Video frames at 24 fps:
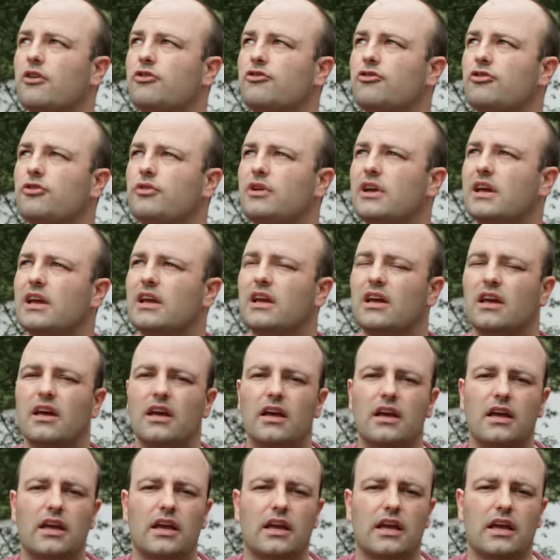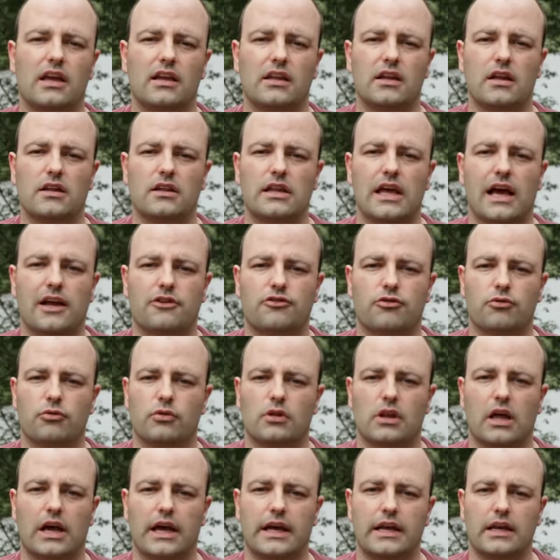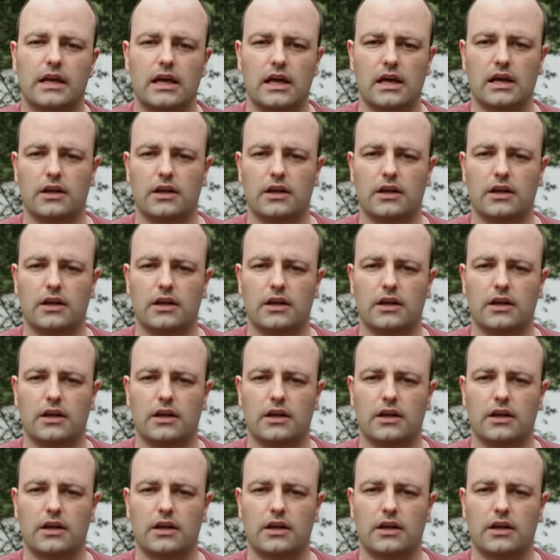shooting in natural light.